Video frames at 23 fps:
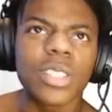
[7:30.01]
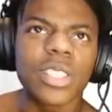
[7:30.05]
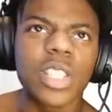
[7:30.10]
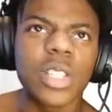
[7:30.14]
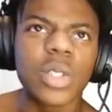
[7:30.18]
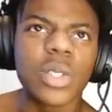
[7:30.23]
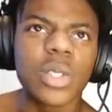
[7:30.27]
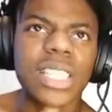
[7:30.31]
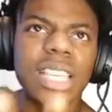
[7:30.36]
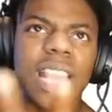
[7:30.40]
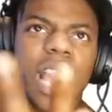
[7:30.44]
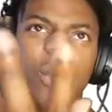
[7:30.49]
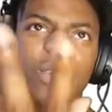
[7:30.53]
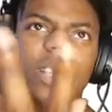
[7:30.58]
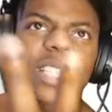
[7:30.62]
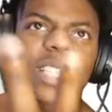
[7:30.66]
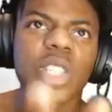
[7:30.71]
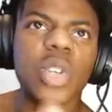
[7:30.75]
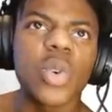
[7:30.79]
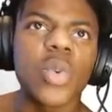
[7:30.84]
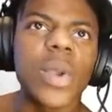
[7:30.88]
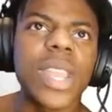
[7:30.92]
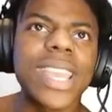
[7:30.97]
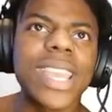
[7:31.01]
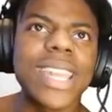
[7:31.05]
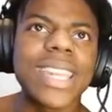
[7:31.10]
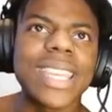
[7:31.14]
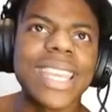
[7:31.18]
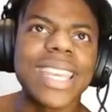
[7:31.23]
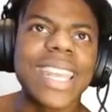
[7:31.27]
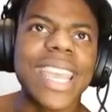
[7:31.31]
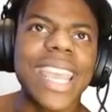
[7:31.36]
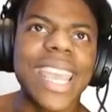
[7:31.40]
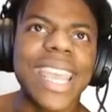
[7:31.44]
You see how it's two
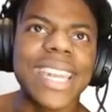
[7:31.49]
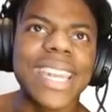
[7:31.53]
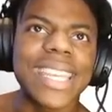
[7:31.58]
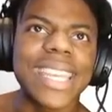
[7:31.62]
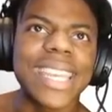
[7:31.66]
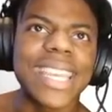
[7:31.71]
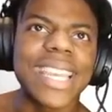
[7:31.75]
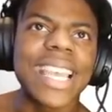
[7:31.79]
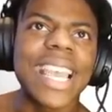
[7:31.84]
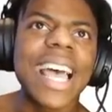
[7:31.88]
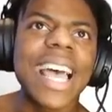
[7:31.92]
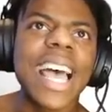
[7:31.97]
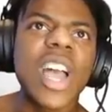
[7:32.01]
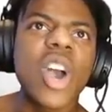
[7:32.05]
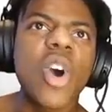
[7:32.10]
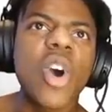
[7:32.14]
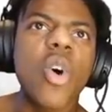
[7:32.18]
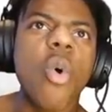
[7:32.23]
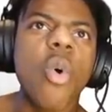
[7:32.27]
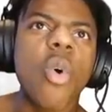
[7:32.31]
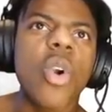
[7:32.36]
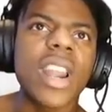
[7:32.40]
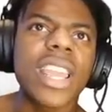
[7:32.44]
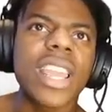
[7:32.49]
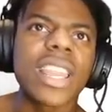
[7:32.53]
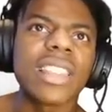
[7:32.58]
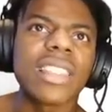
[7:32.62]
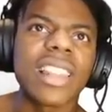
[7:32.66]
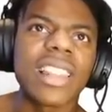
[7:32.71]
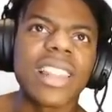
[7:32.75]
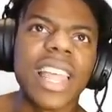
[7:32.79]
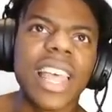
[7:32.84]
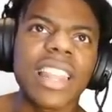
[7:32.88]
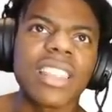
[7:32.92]
Indian Hindi Oregon
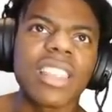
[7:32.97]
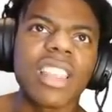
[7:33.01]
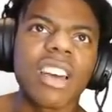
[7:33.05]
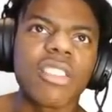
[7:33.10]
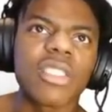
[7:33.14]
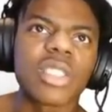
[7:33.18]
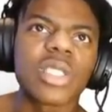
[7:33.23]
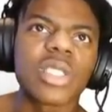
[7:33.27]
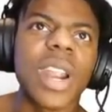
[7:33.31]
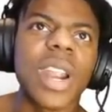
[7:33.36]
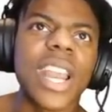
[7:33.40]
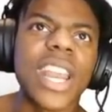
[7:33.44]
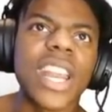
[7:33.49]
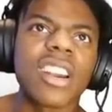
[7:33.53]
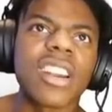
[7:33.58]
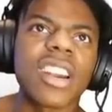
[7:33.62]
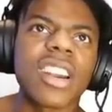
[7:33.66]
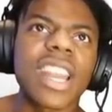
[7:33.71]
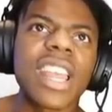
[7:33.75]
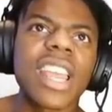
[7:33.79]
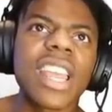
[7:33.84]
letters right here.